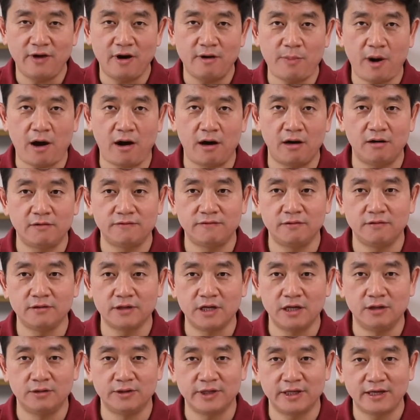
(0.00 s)
very
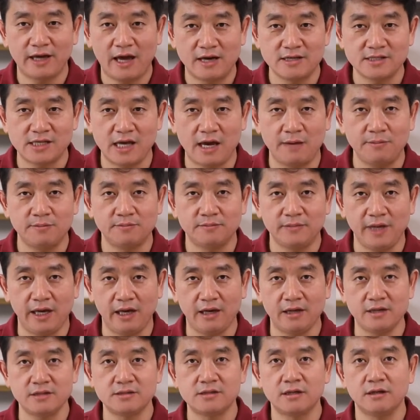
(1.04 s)
powerful coding concept
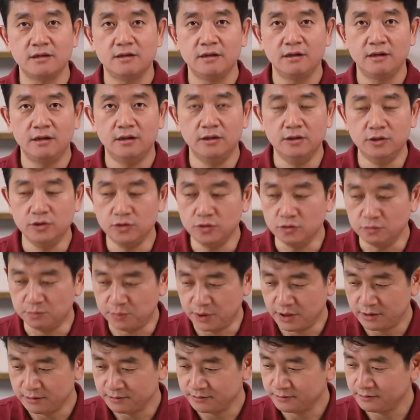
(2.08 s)
is loop.